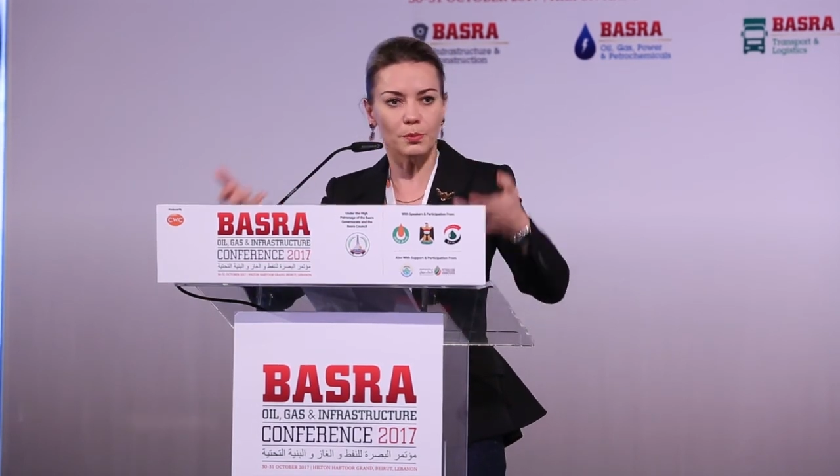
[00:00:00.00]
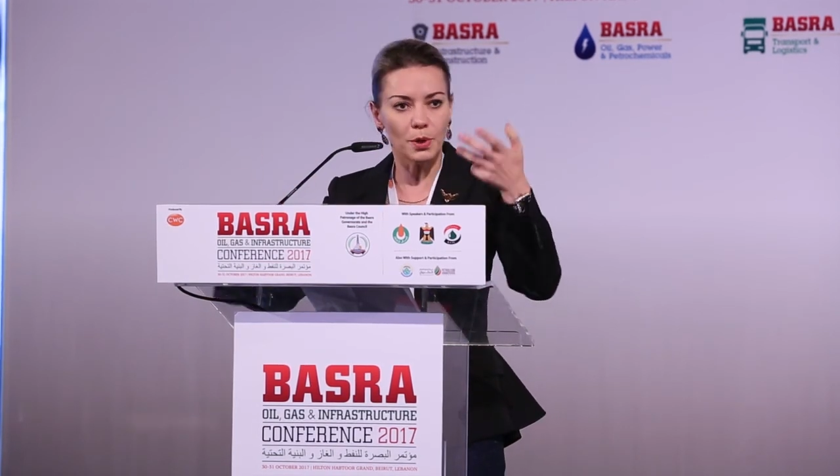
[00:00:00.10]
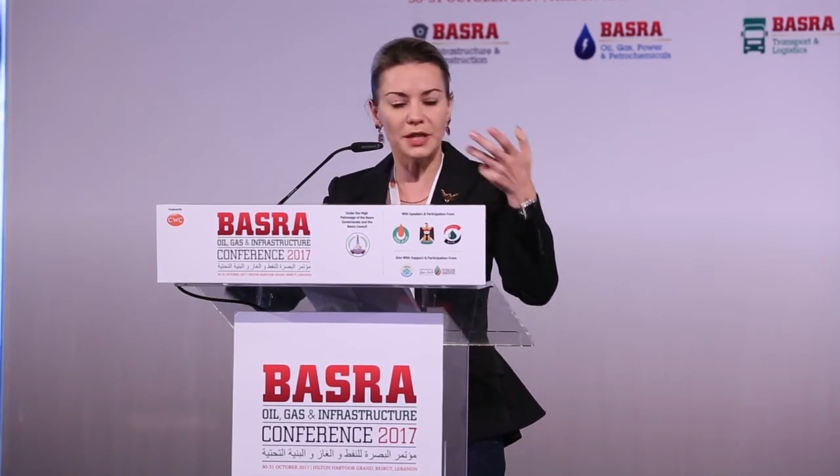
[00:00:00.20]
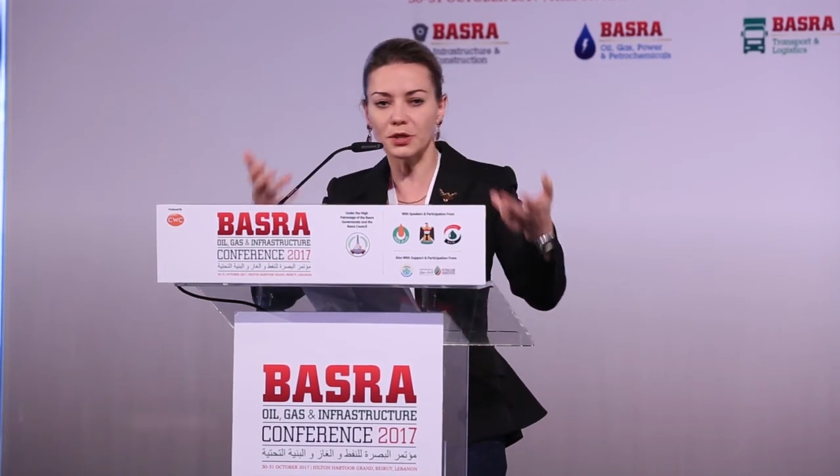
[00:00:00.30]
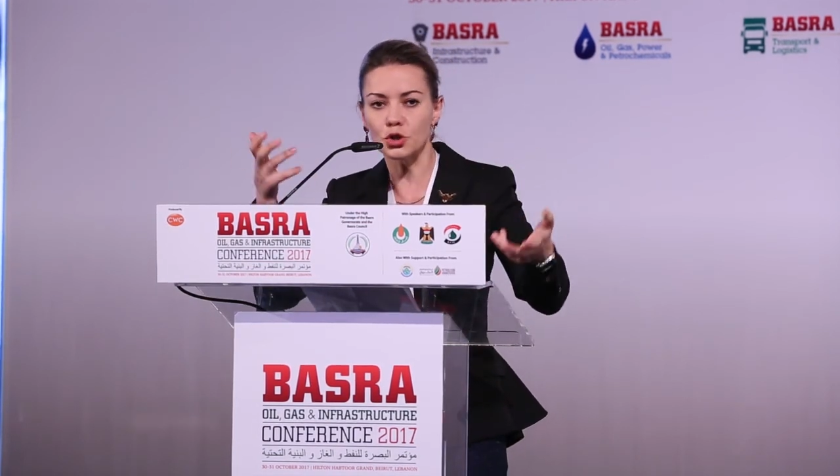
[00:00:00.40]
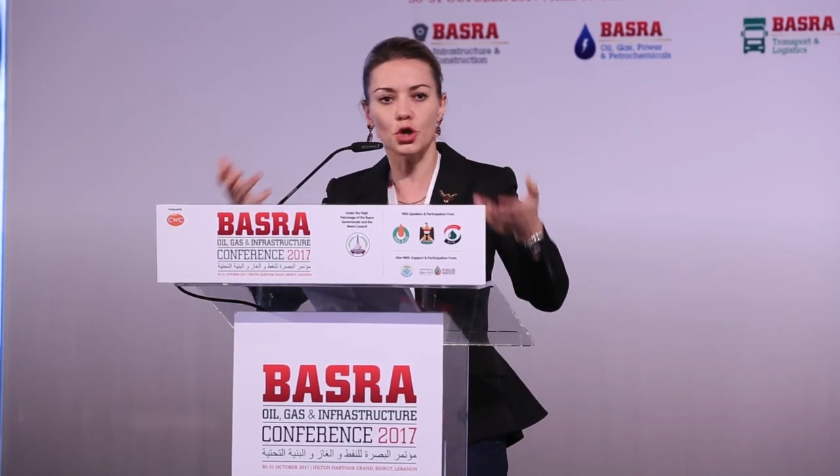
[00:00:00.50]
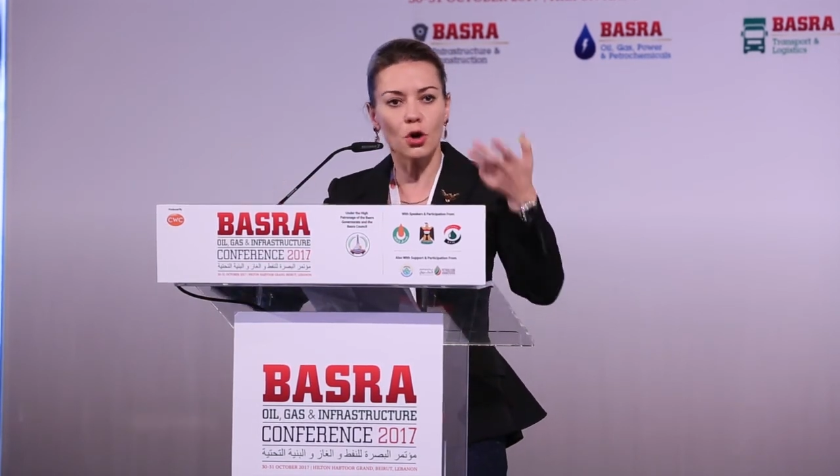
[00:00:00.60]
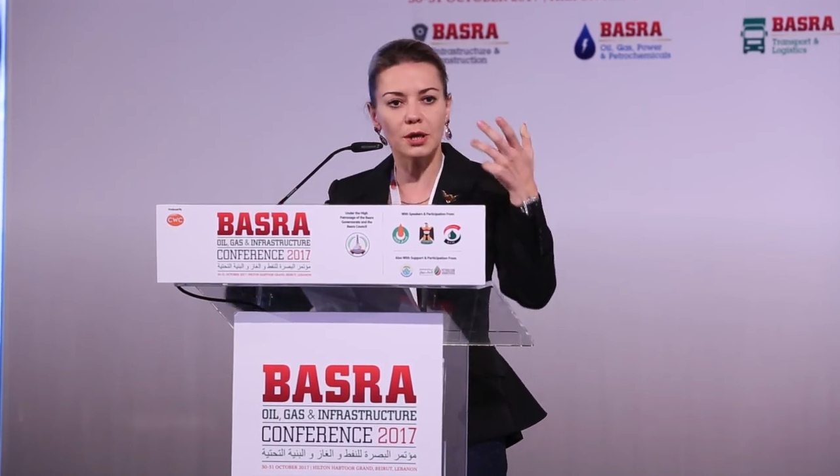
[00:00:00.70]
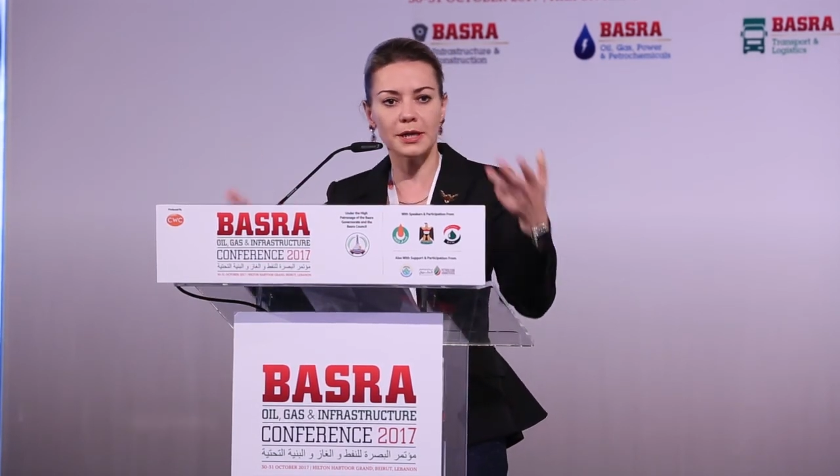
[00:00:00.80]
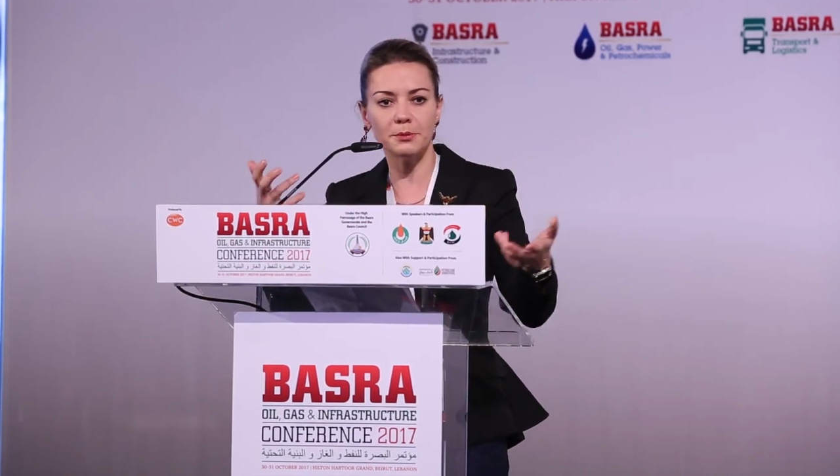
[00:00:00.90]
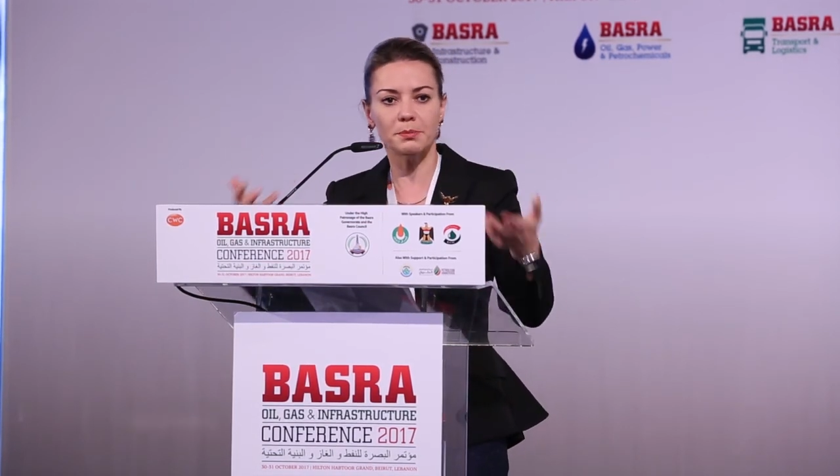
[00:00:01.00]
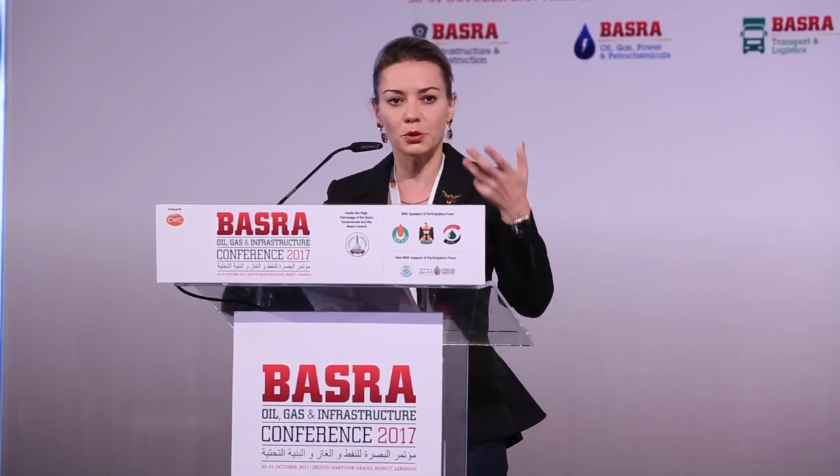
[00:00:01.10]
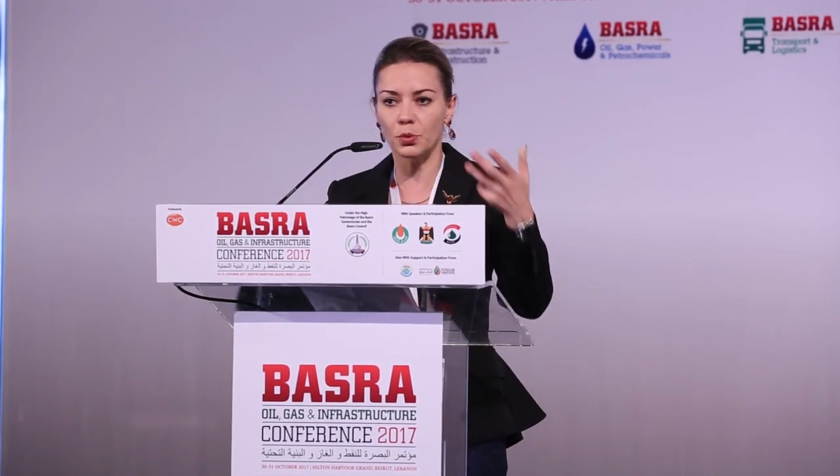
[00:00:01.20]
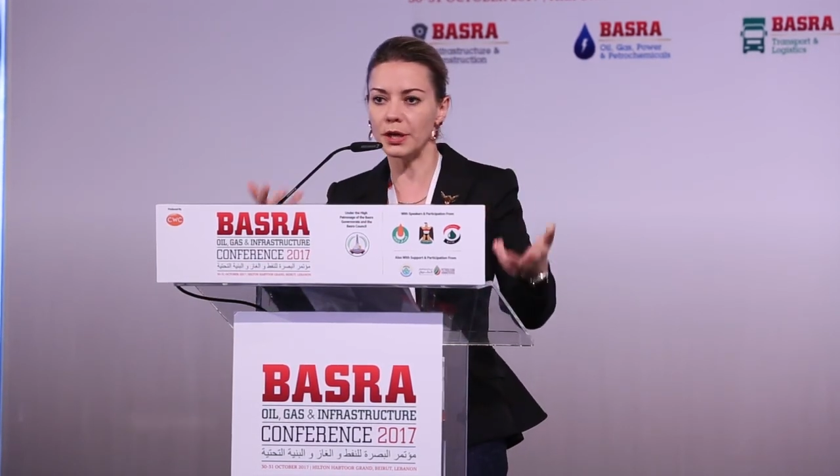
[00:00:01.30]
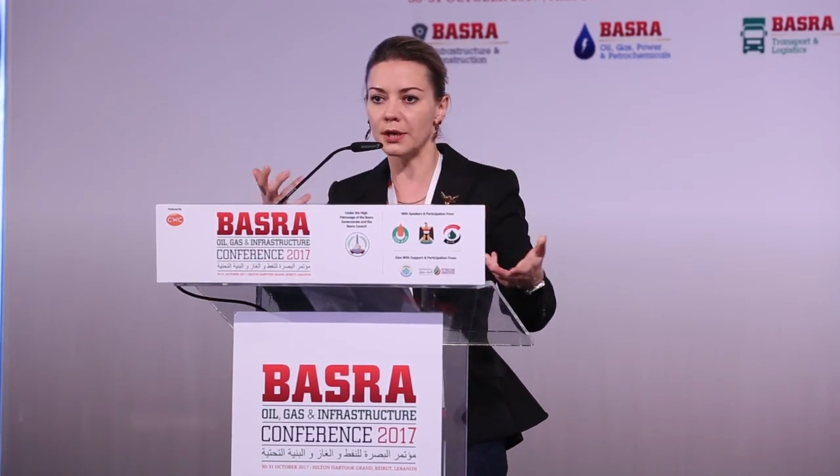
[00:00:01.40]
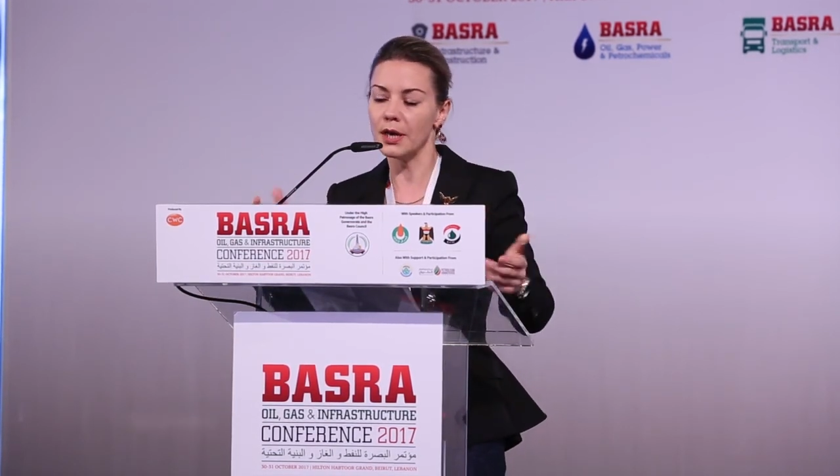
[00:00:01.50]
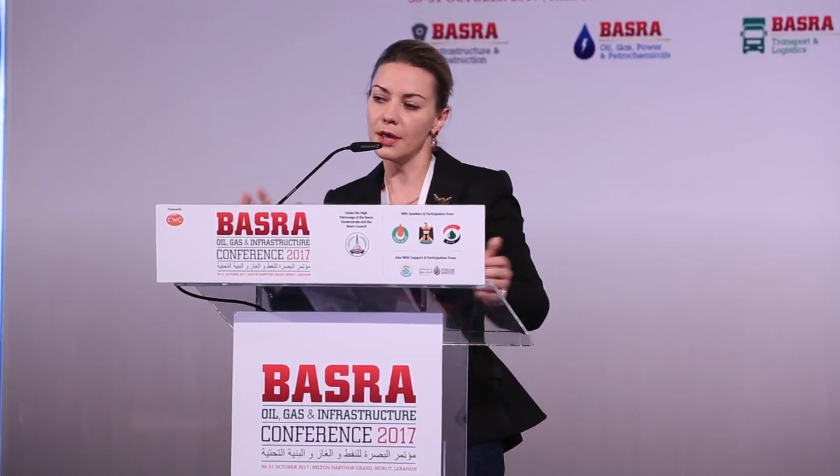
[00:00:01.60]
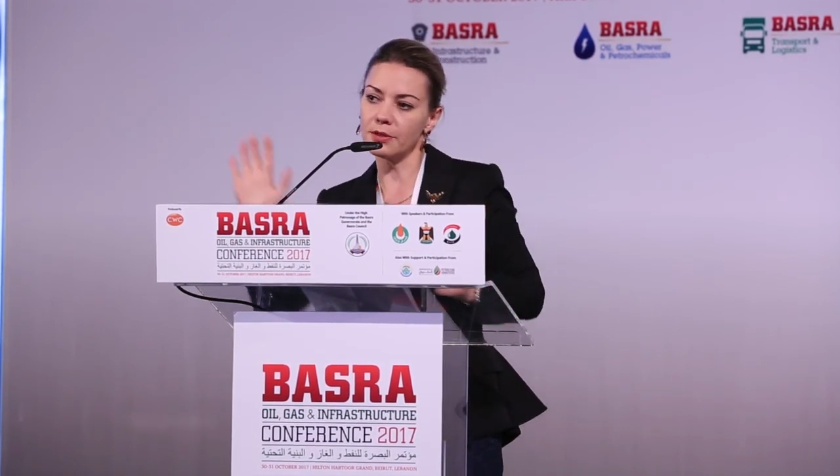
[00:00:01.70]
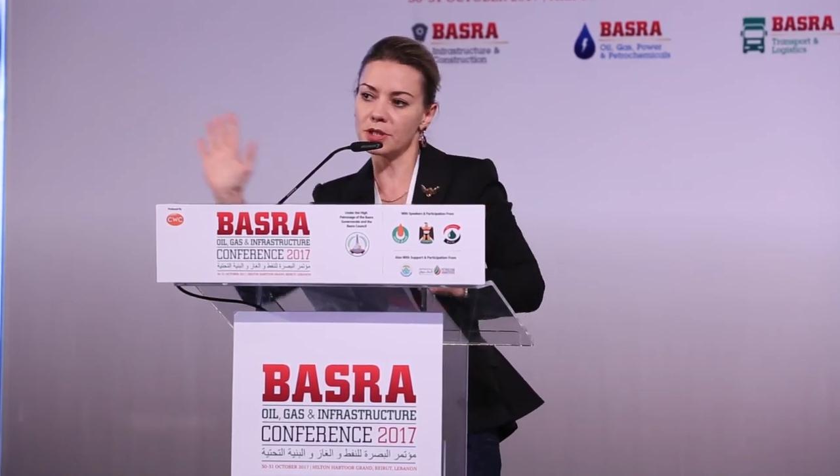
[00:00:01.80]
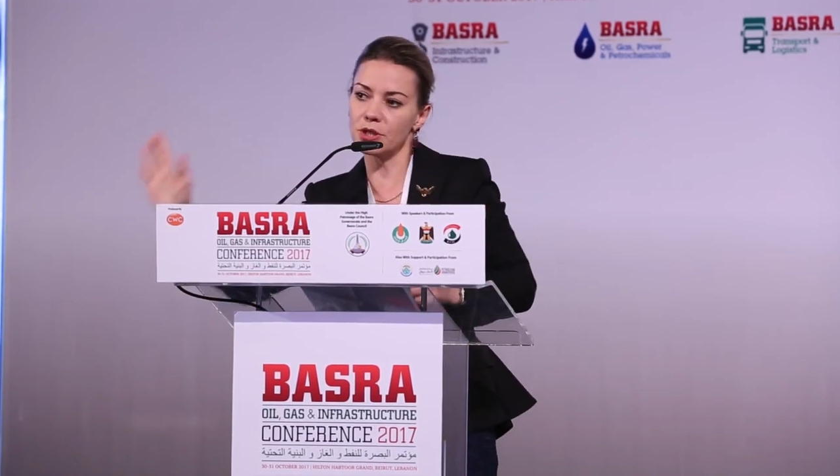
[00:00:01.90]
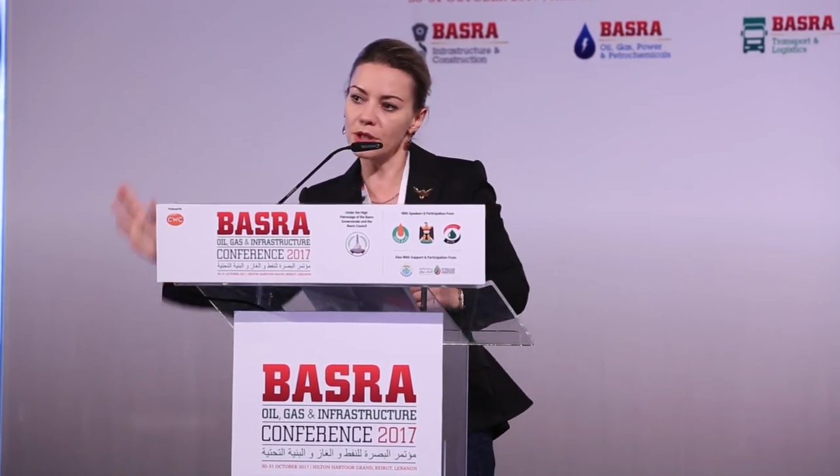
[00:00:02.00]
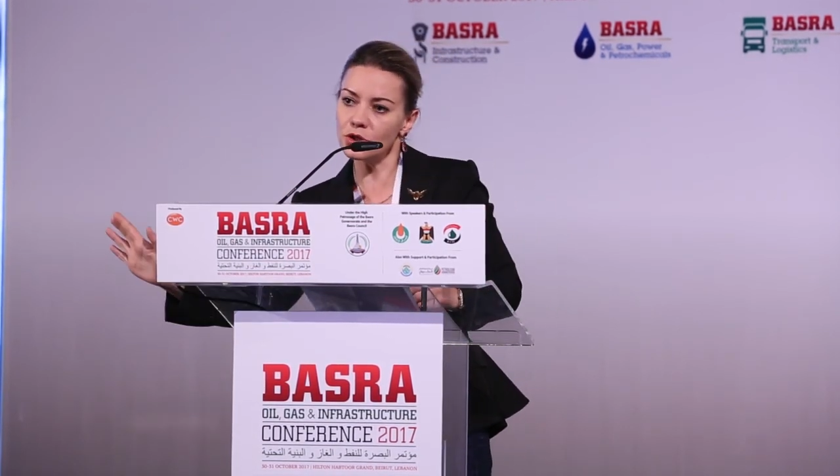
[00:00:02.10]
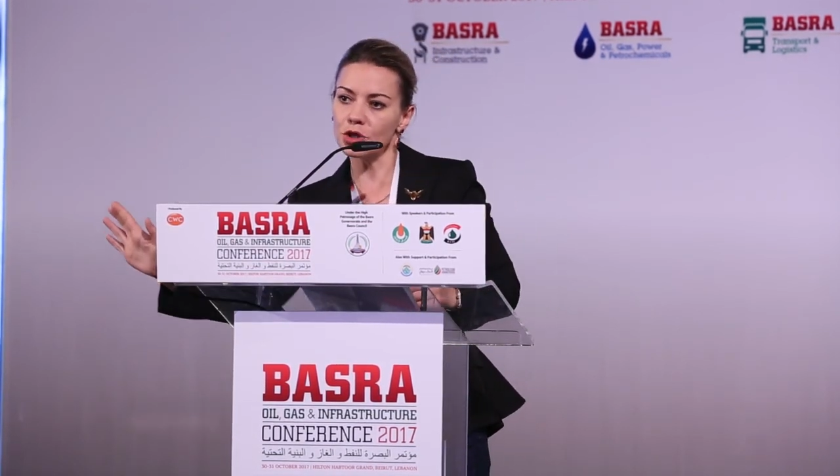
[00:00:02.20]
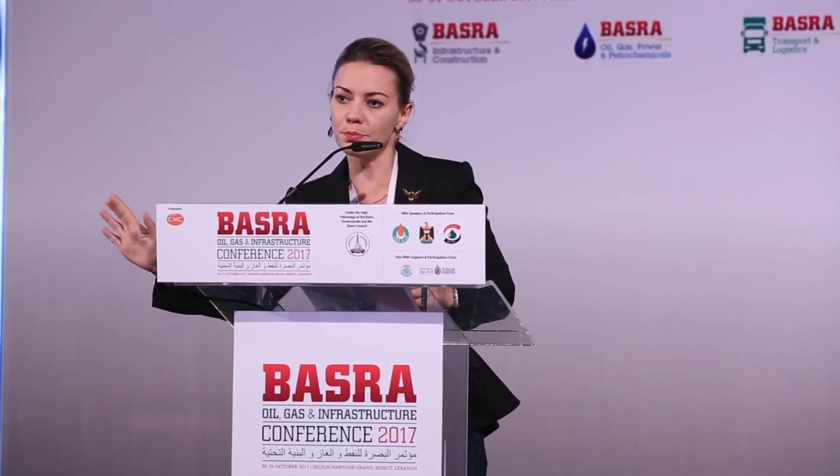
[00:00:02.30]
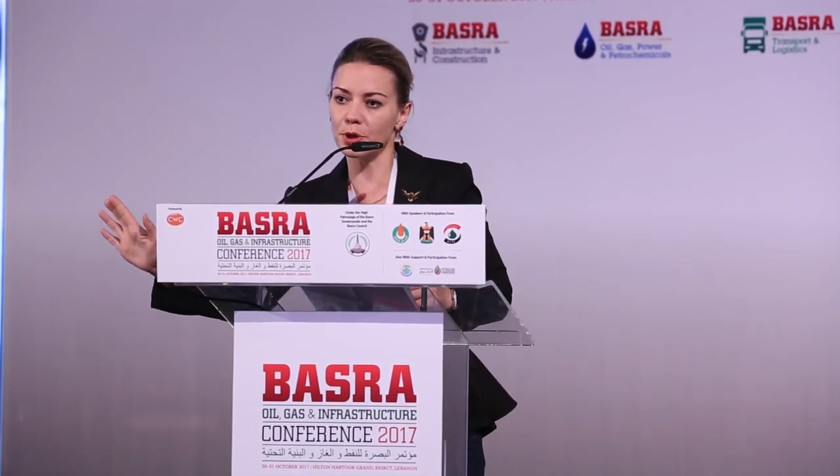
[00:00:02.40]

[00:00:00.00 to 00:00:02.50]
in juggling between the stringent